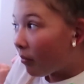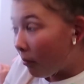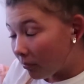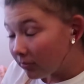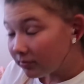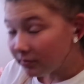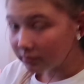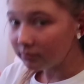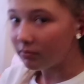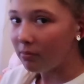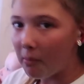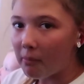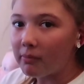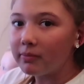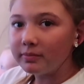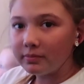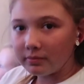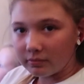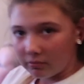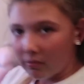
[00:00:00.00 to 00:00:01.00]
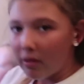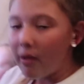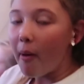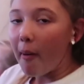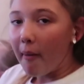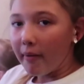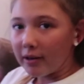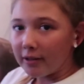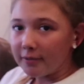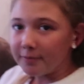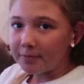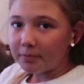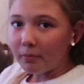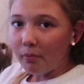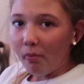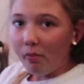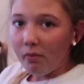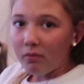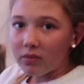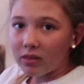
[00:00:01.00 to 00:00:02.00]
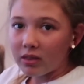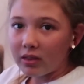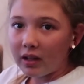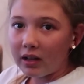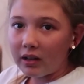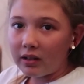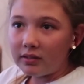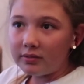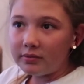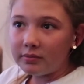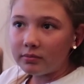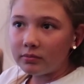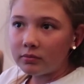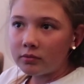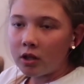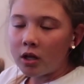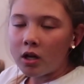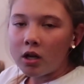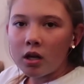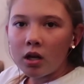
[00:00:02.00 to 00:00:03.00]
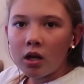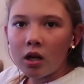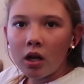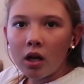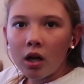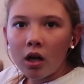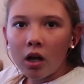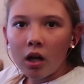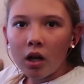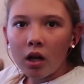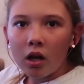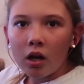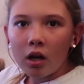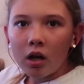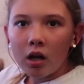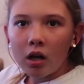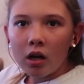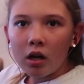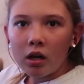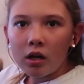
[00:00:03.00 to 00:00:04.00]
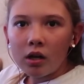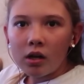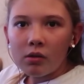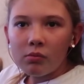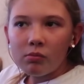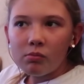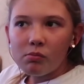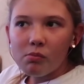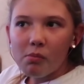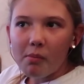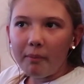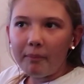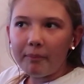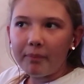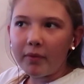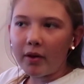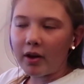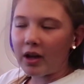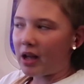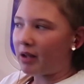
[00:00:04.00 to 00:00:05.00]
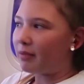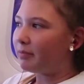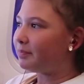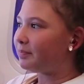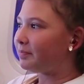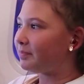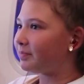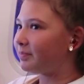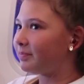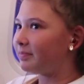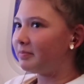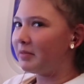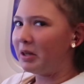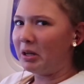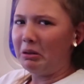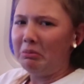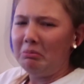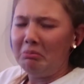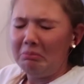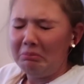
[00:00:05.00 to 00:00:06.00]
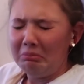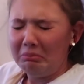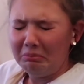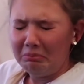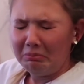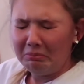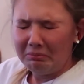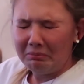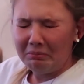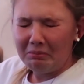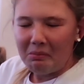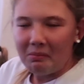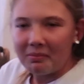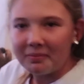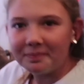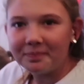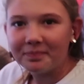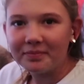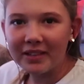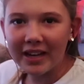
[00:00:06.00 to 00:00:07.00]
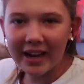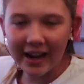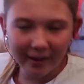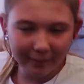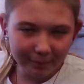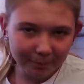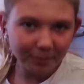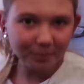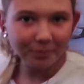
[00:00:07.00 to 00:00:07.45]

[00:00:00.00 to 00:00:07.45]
Yeah. Well, we've got seven hours left, or six hours left, or something like that about halfway through. Yeah.